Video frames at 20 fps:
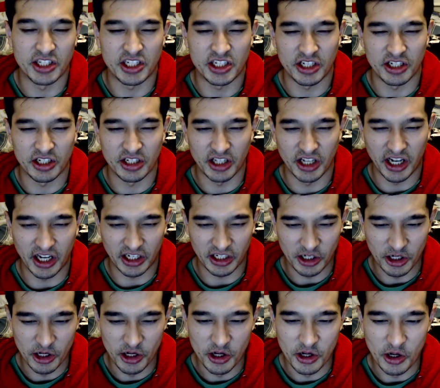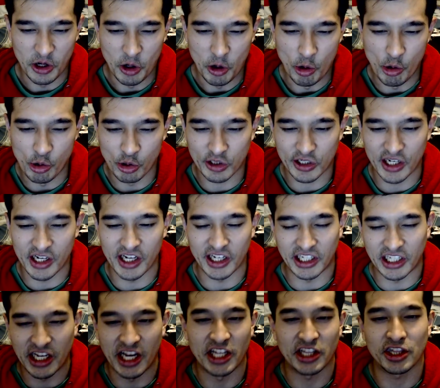to, like, who's gonna
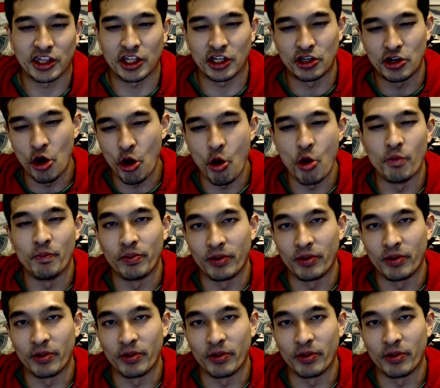get the gold